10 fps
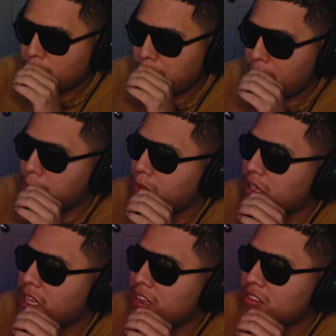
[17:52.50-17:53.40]
Bro,
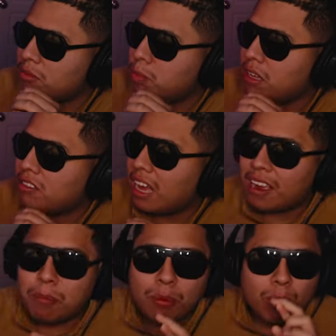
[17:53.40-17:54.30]
please, please, I
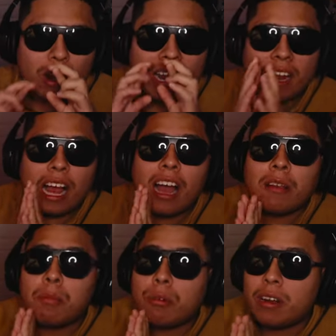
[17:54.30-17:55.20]
pray, I
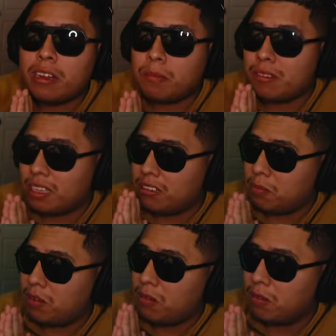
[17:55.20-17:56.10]
pray, please,
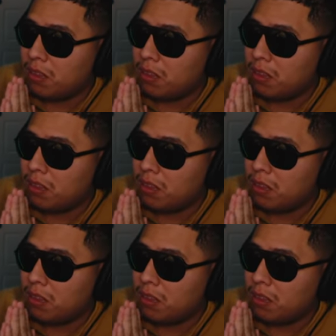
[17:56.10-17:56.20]
bro.